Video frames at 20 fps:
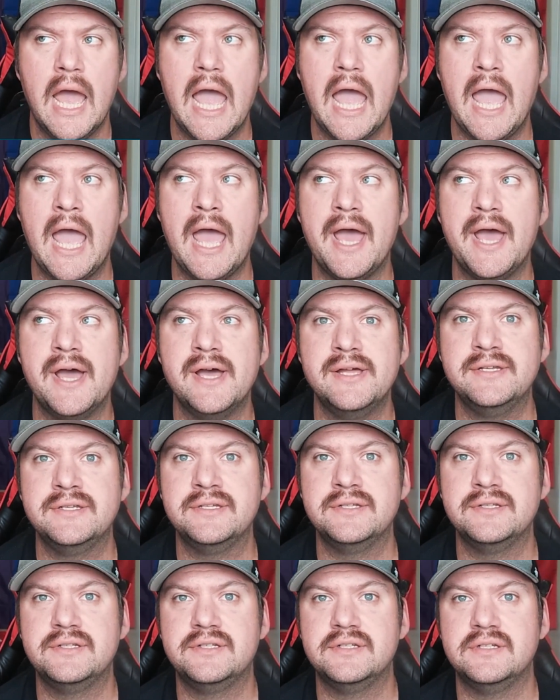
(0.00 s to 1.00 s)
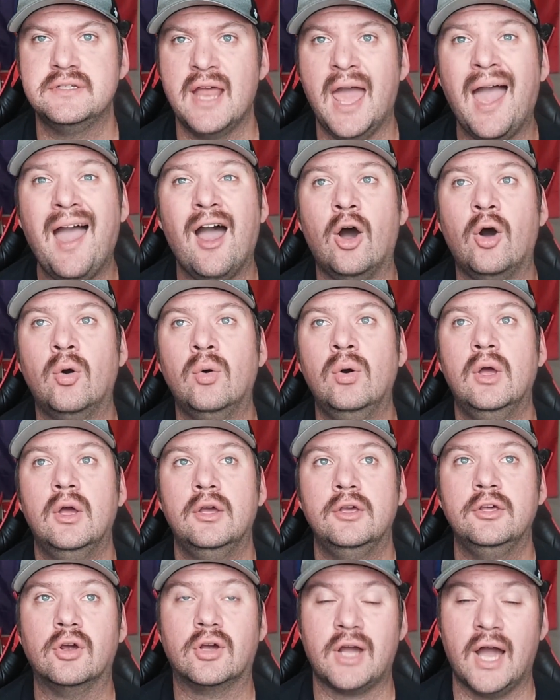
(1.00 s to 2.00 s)
And now
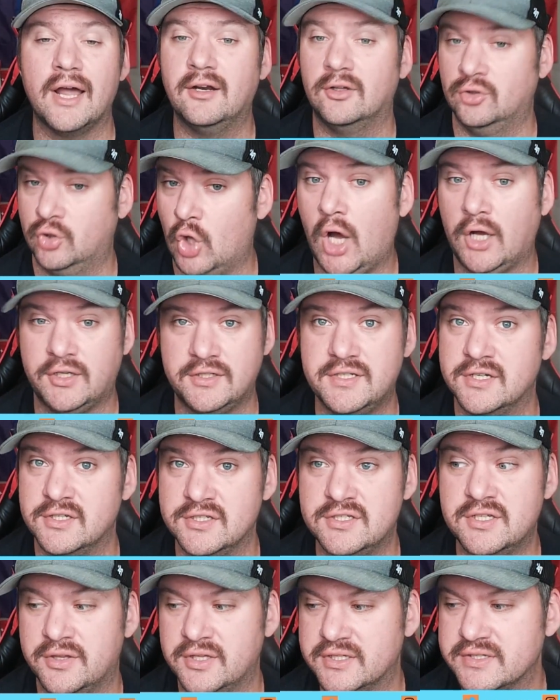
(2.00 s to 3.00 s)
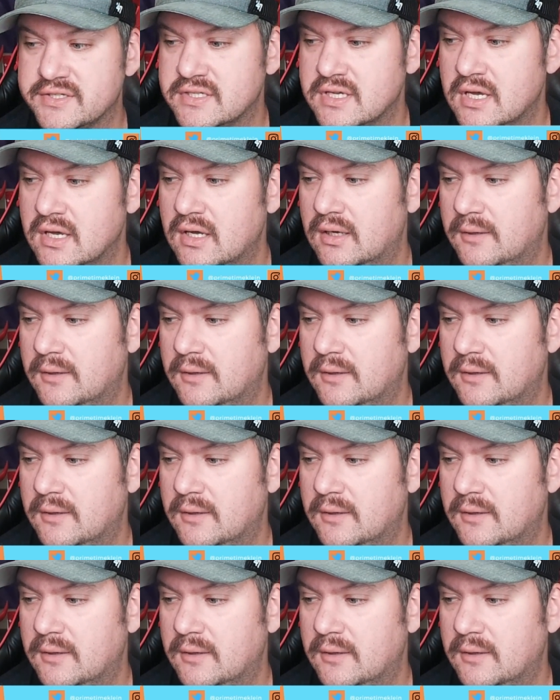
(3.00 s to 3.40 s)
you're kind of locked into this.